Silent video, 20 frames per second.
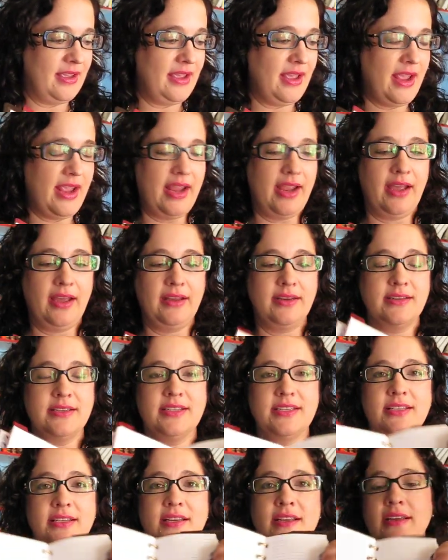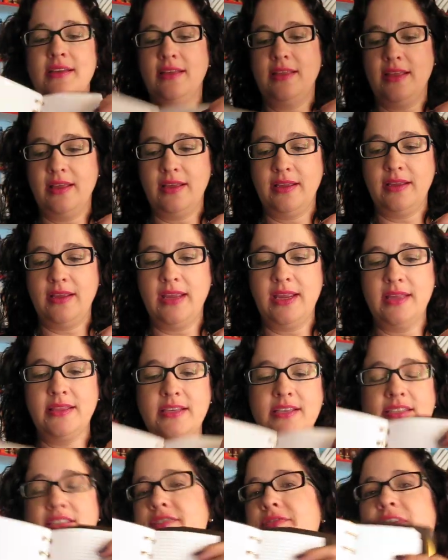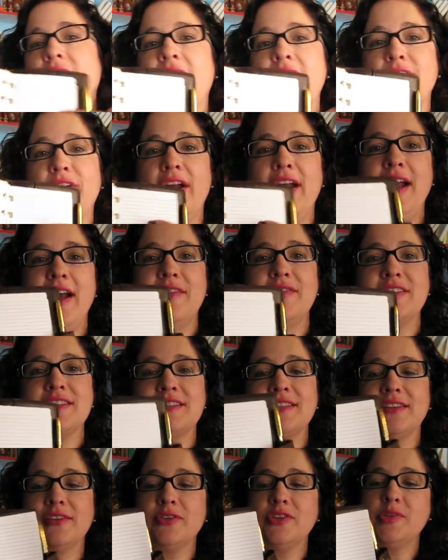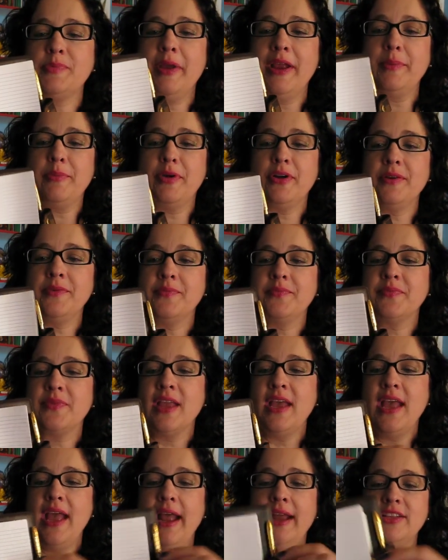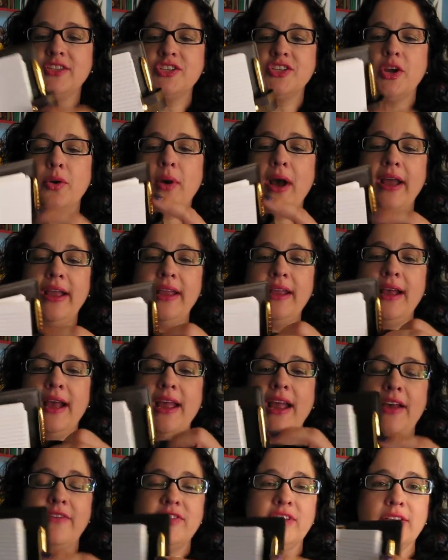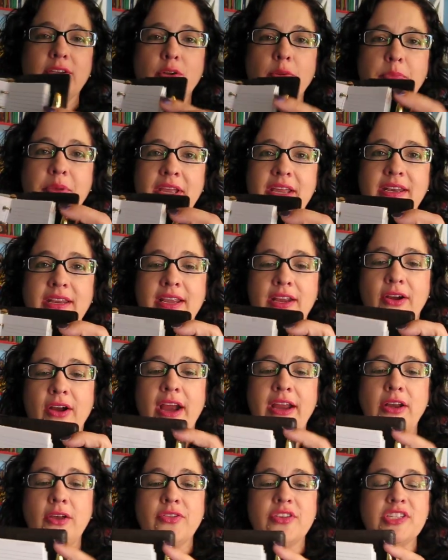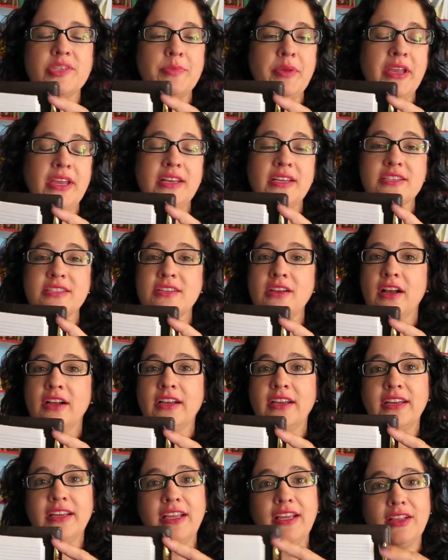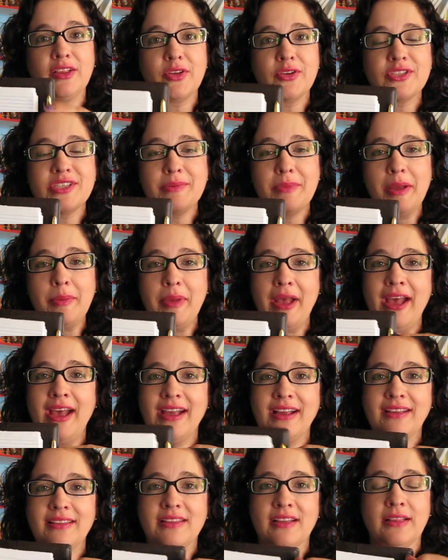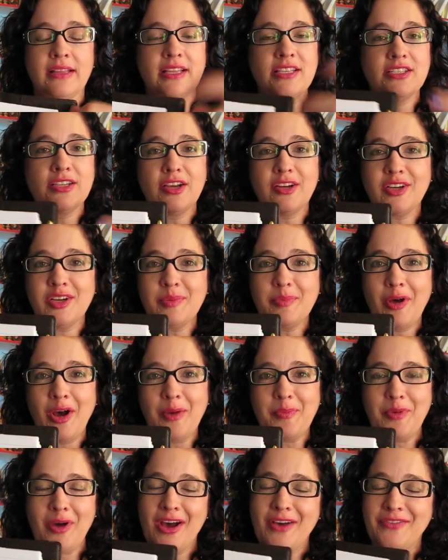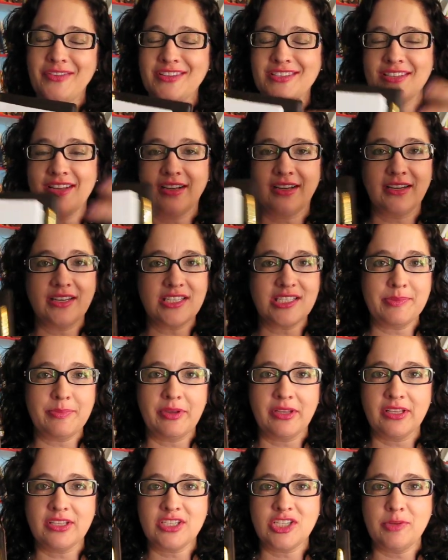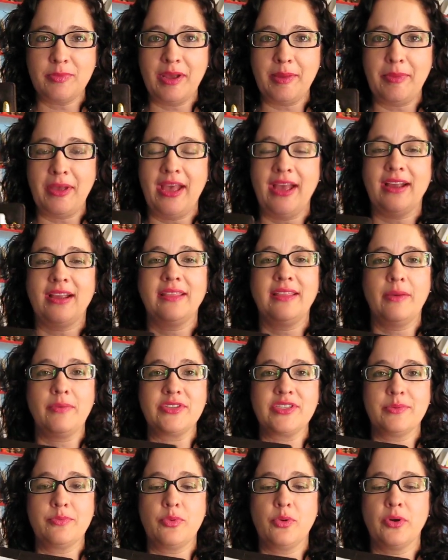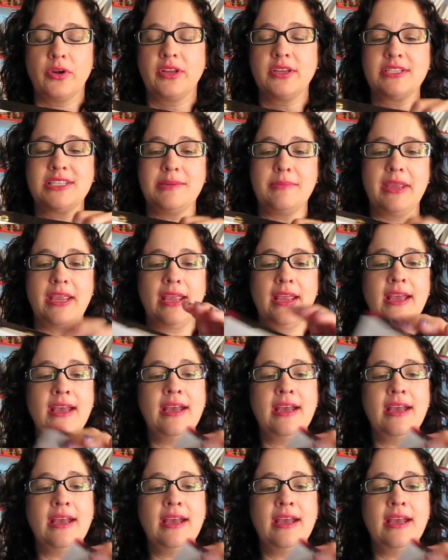and in this divider, I have this loose paper and so I, I have the little pin here. I know this pin is not gonna get loose in my bag. The lid's not gonna pop off. It's not gonna spill into my bag and that was important to me.